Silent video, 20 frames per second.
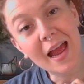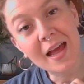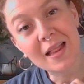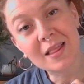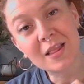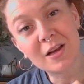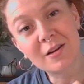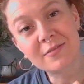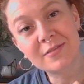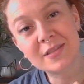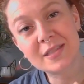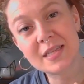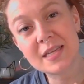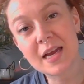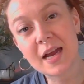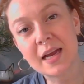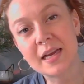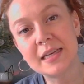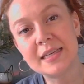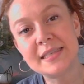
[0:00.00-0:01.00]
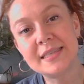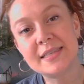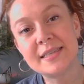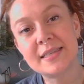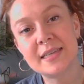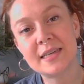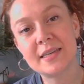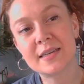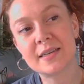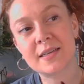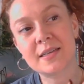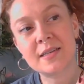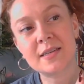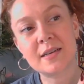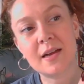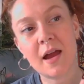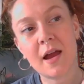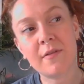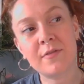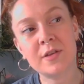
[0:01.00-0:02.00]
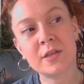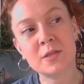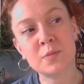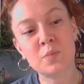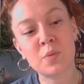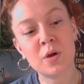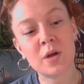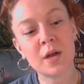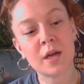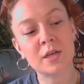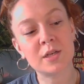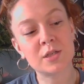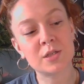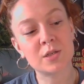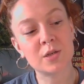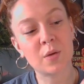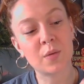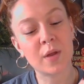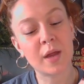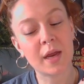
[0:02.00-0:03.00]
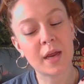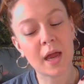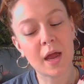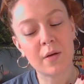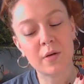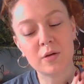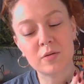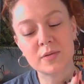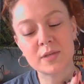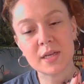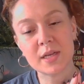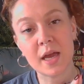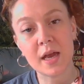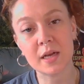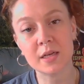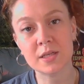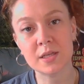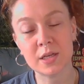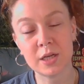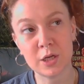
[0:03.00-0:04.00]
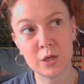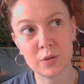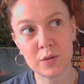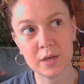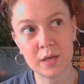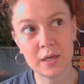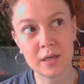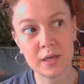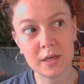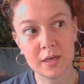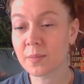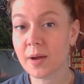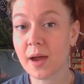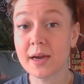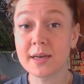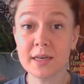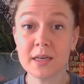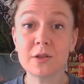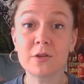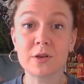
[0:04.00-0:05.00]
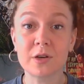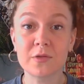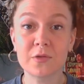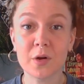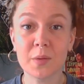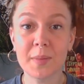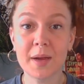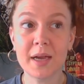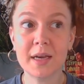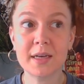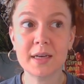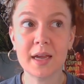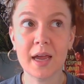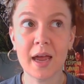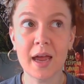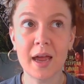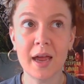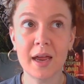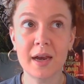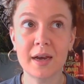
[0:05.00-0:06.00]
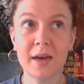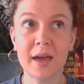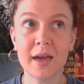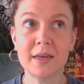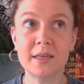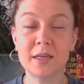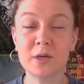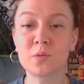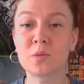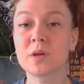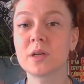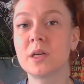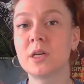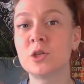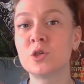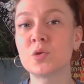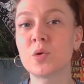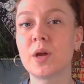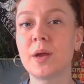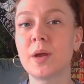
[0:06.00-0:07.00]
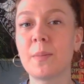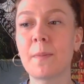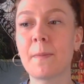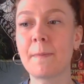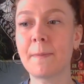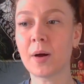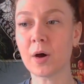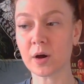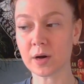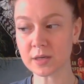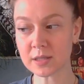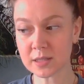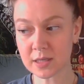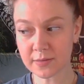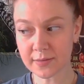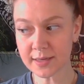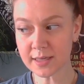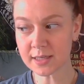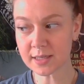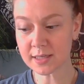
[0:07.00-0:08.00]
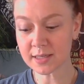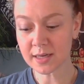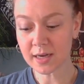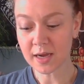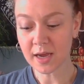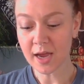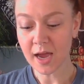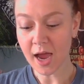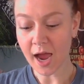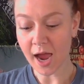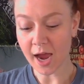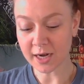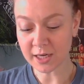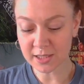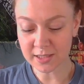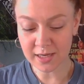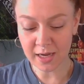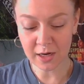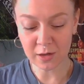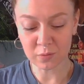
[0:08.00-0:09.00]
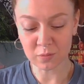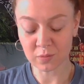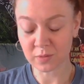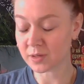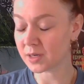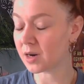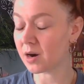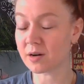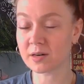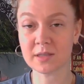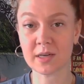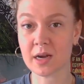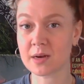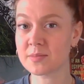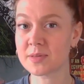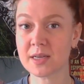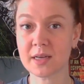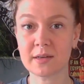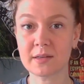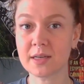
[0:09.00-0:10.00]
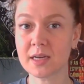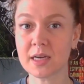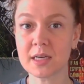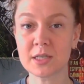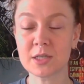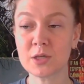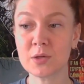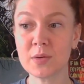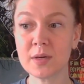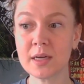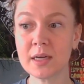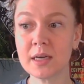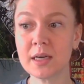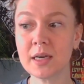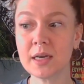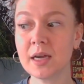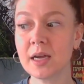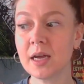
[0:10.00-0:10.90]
I loved the idea of this book. I just don't like how it was executed. I did learn from it, and I did really enjoy parts of it. I just had a really hard time settling into it.